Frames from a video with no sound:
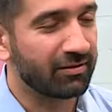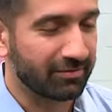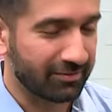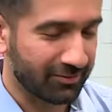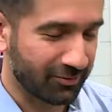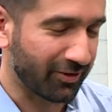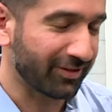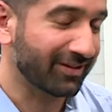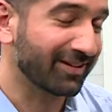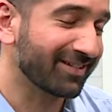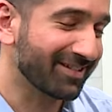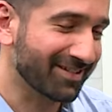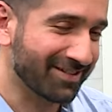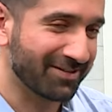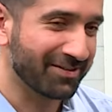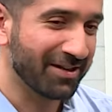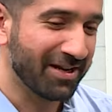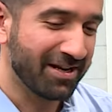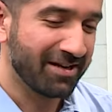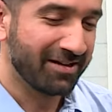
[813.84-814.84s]
So I think
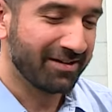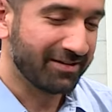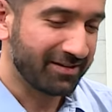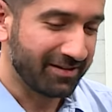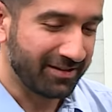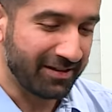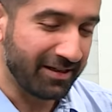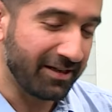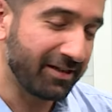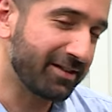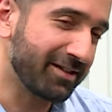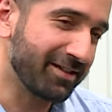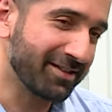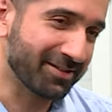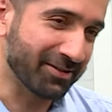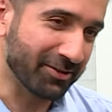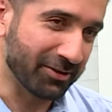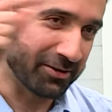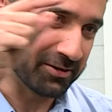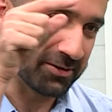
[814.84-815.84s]
this neatly
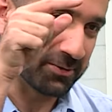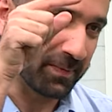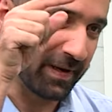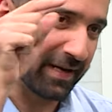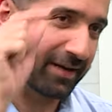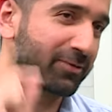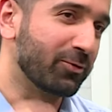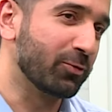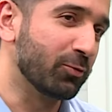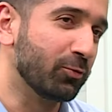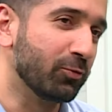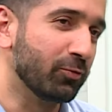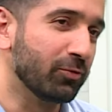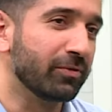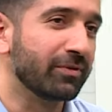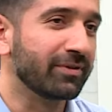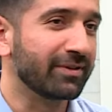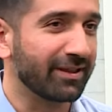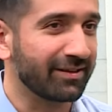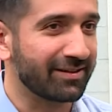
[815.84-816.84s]
circles back to
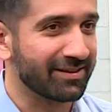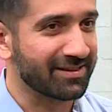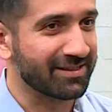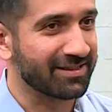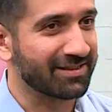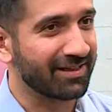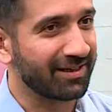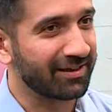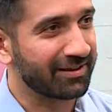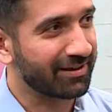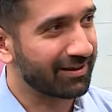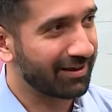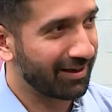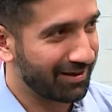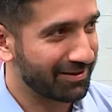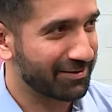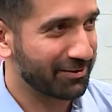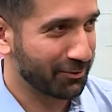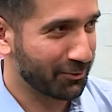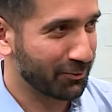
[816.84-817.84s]
that this is a
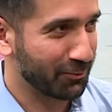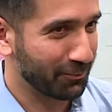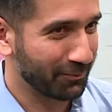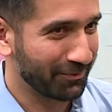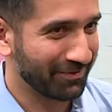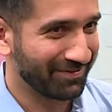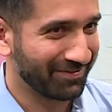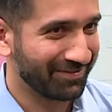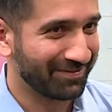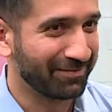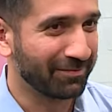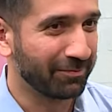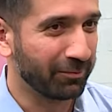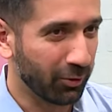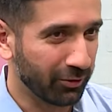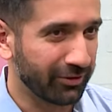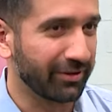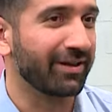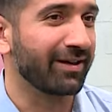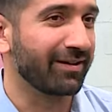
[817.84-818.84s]
class issue
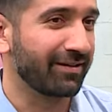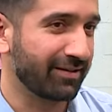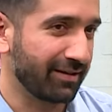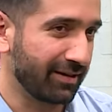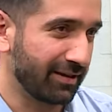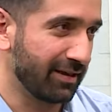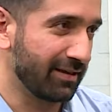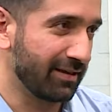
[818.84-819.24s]
more than anything